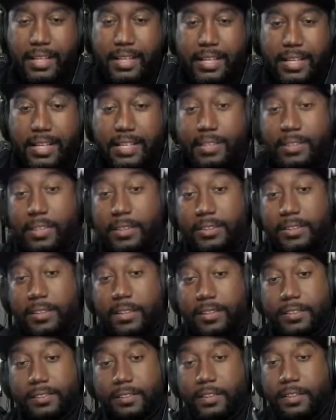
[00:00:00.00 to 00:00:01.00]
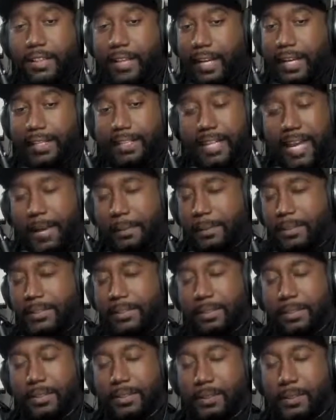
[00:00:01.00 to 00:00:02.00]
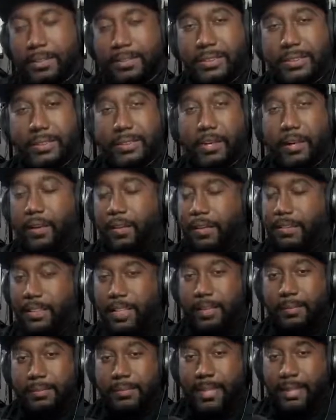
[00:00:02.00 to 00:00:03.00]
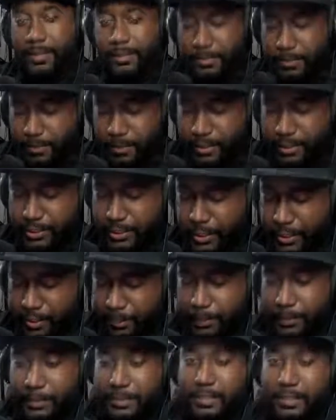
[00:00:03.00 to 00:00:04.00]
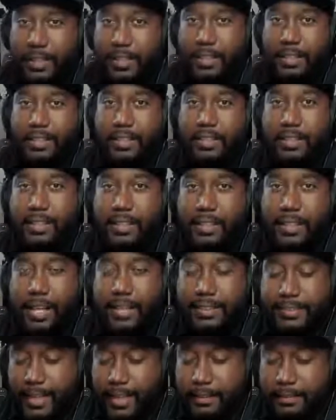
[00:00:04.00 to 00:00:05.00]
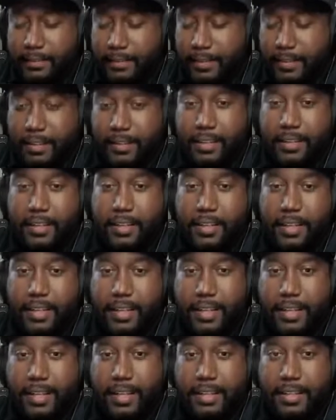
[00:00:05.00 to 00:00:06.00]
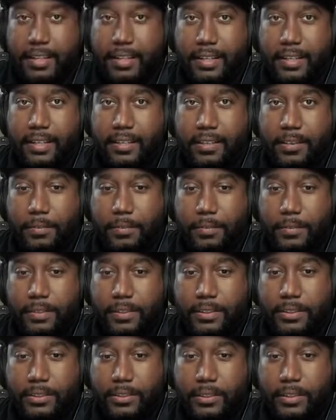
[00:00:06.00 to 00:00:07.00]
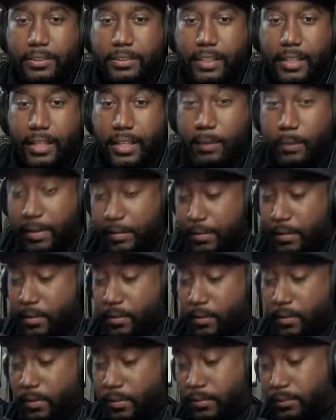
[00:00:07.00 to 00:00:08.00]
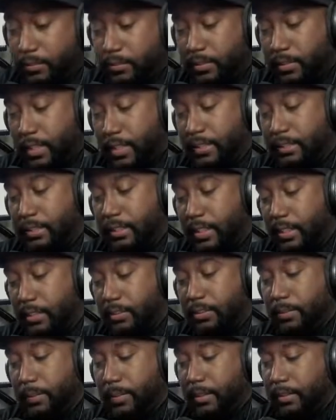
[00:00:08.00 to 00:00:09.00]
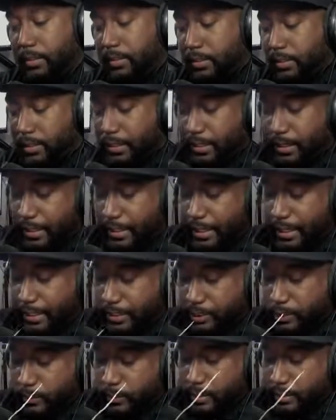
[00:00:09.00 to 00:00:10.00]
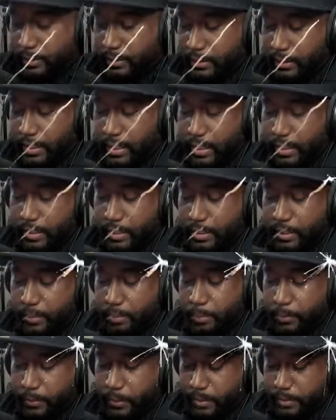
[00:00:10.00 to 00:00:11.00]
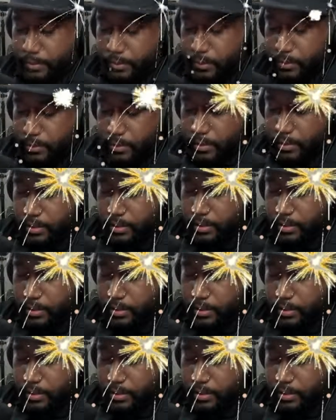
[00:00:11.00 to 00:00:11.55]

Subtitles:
You thought it was always funny? Hey, it happens to me as well, too, all the time. Thank you so much. Greatly appreciate it. Glad to have you here. And hopefully you enjoy your stay. We have another one. Guys, thank you so much. I do have to get out of here pretty soon.